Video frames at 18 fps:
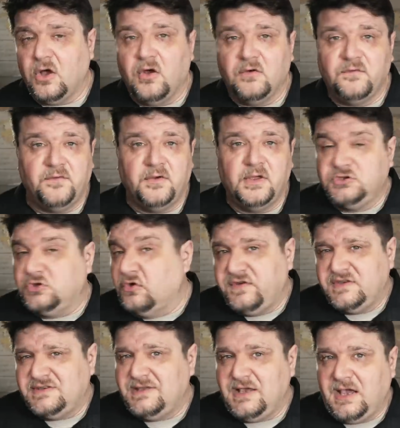of
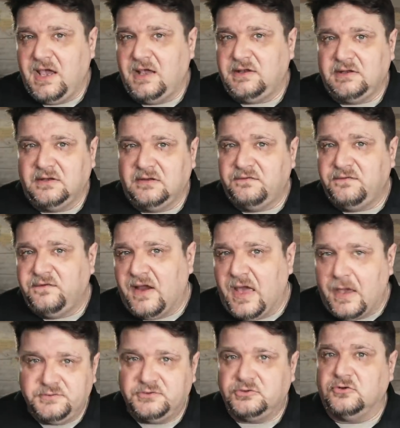sophisticated
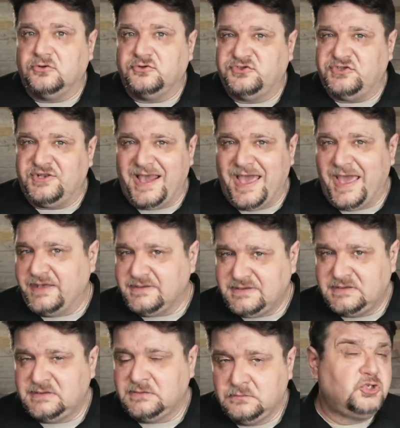flaps or
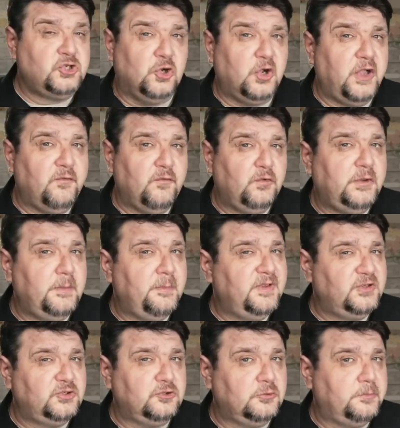slats. So I wouldn't
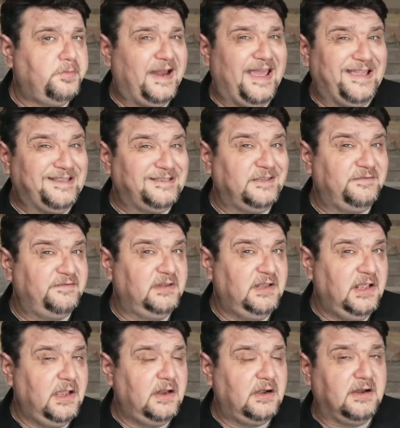be surprised if
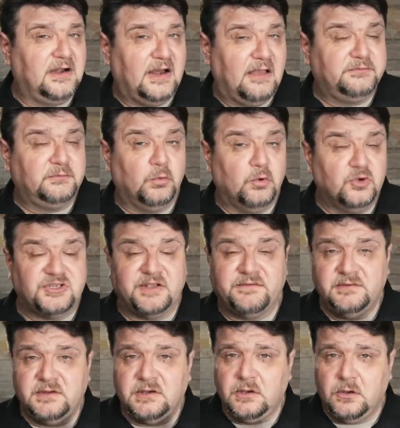the aircraft was
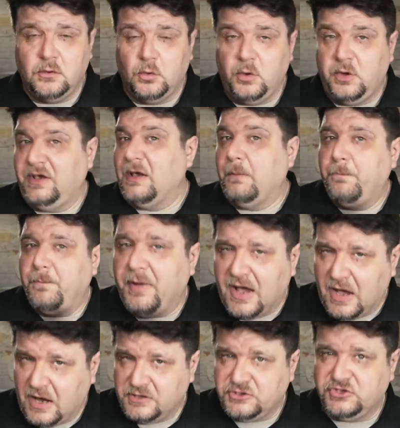undergoing a
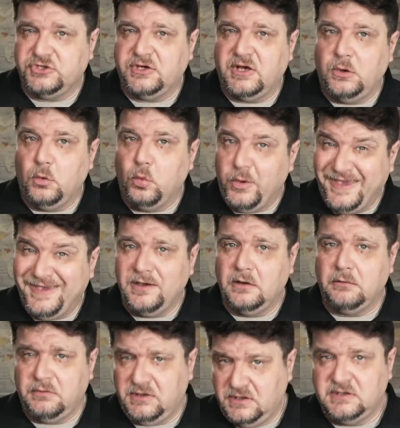partial wing
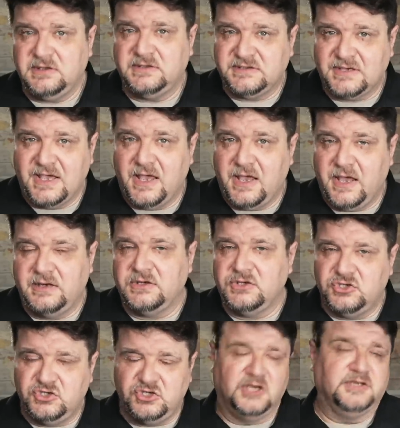
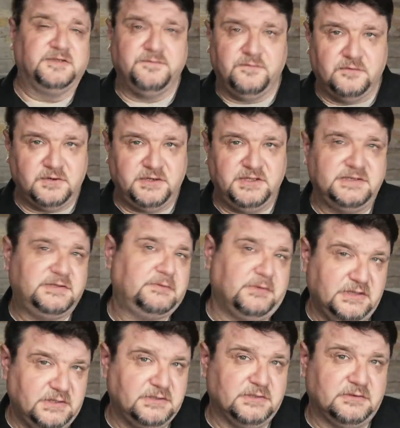redesign just for this
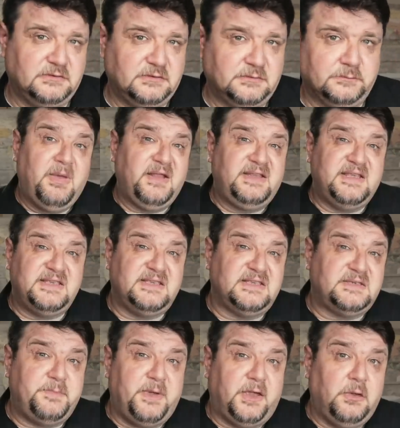reason. But this
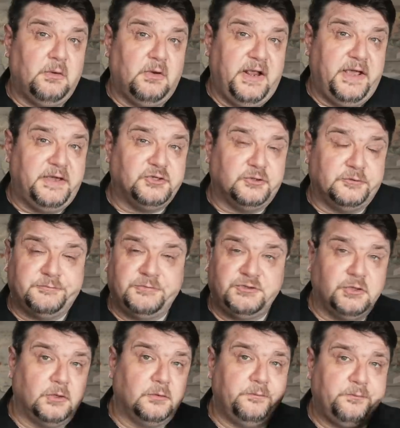is speculation,
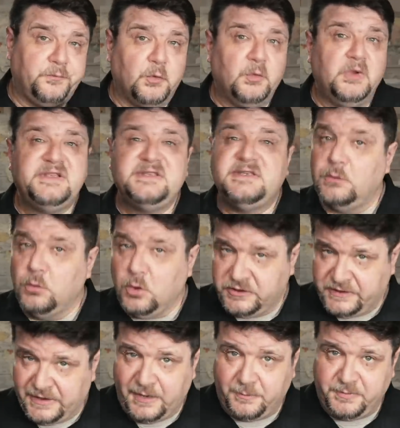so we'll see
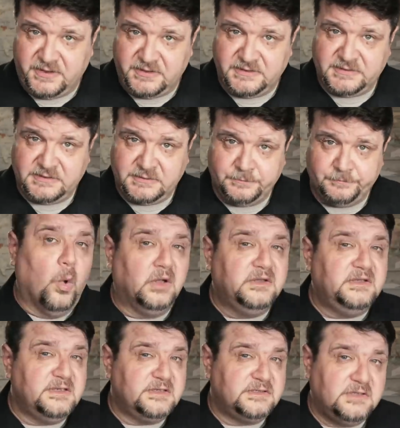what happens.
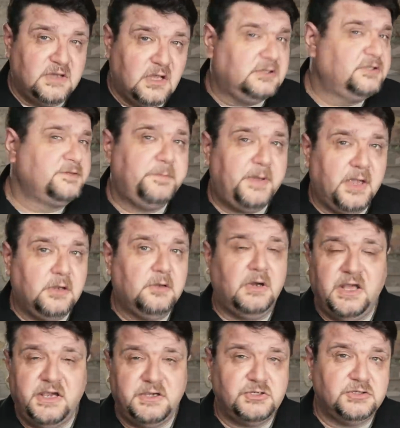What is not
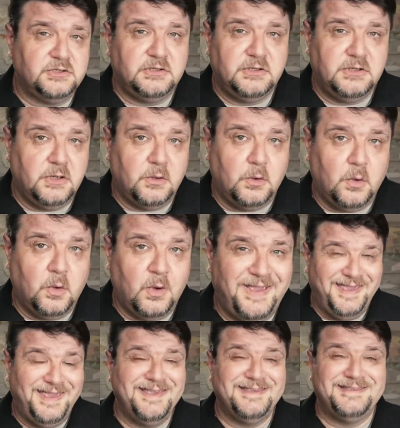speculation though
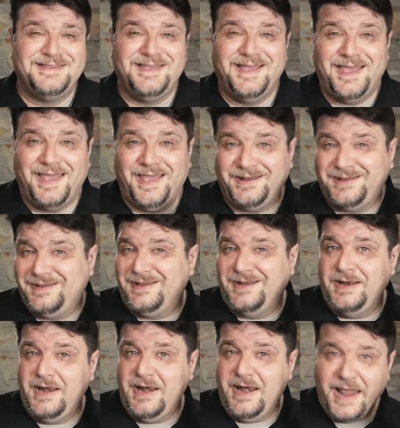is that
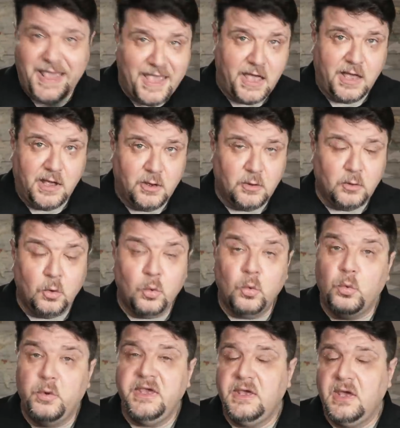now
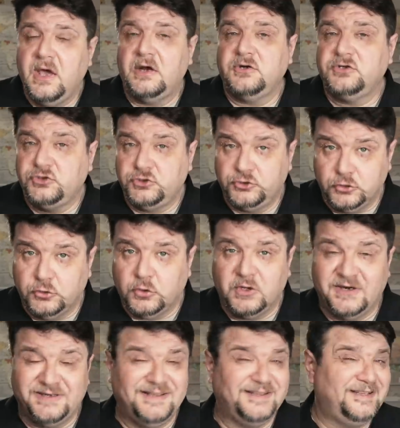we are
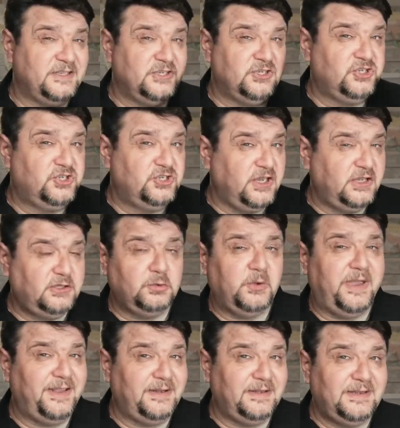sure that the
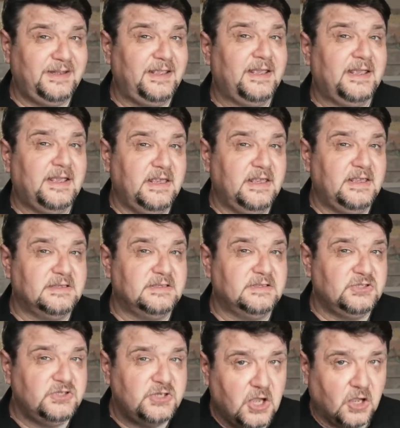J-20 is
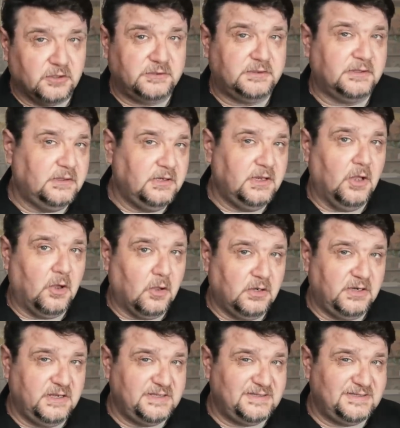not the
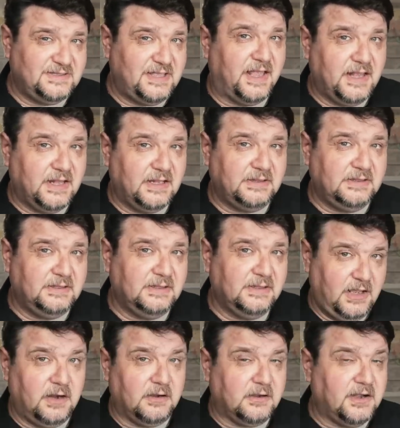only stealth
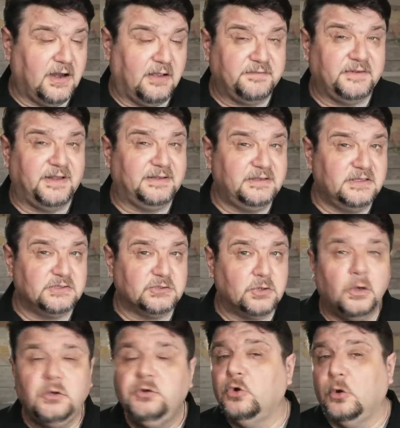aircraft that is
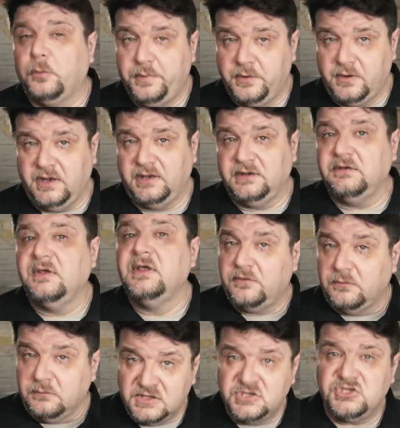going to operate
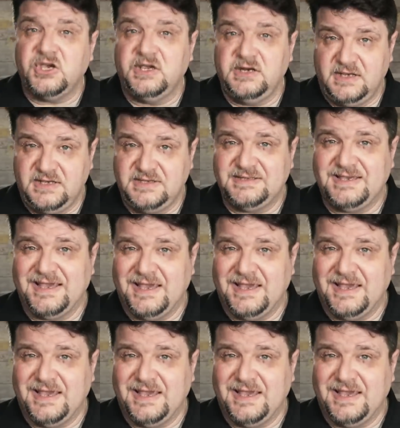from the Chinese